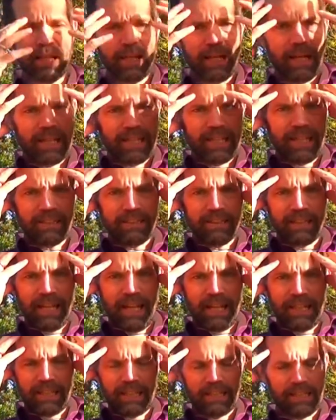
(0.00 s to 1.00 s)
And that
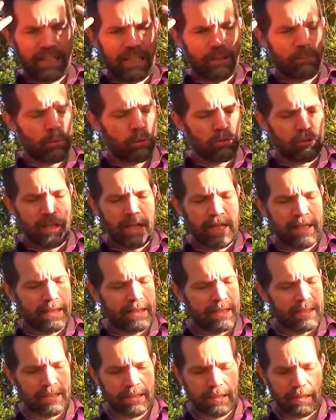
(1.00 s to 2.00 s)
was
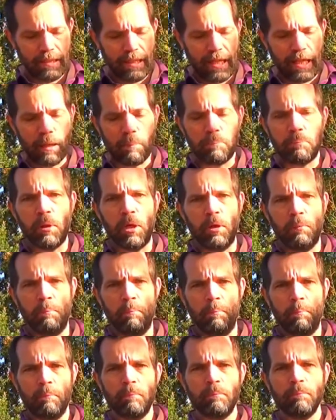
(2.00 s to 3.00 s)
like a bomb.
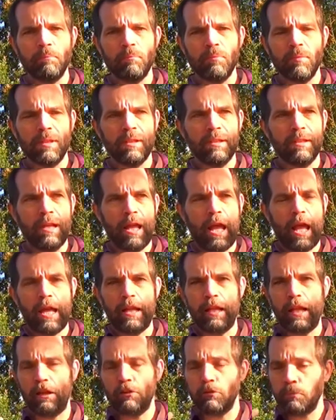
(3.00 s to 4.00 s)

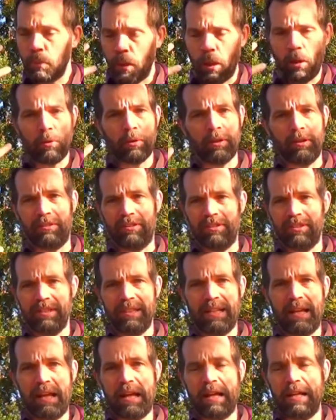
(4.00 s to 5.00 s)
It exploded
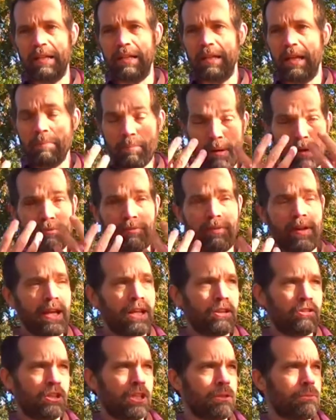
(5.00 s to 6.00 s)
and in my
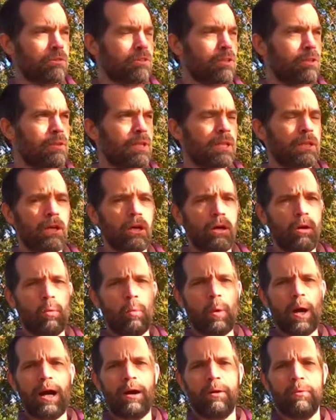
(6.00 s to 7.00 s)
face, and I was going like, oh
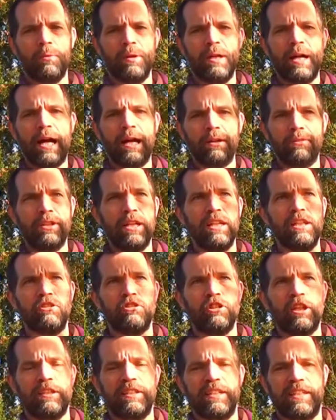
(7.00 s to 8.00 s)
wow, I really
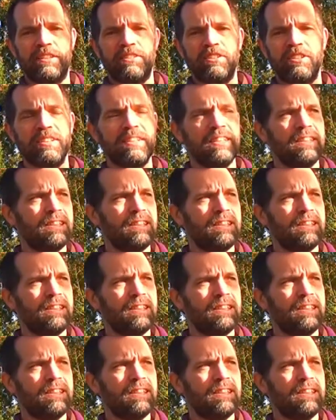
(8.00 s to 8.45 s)
said that.